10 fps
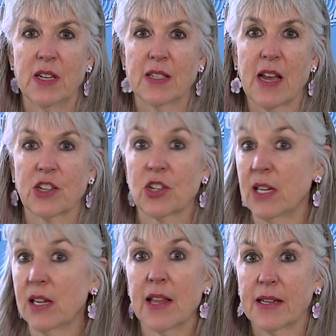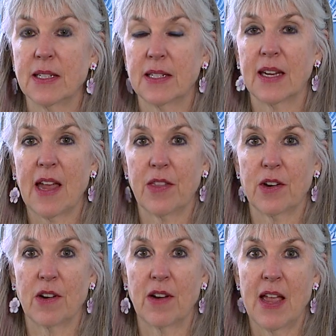is actually collected
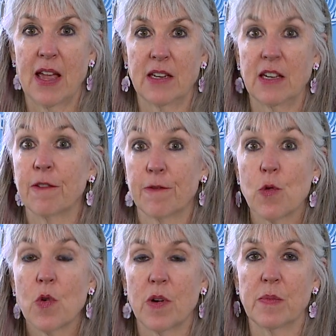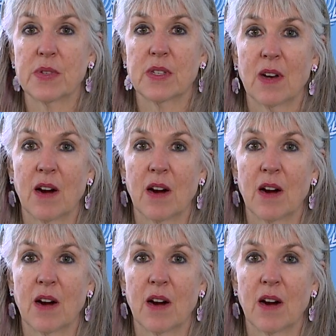together and informs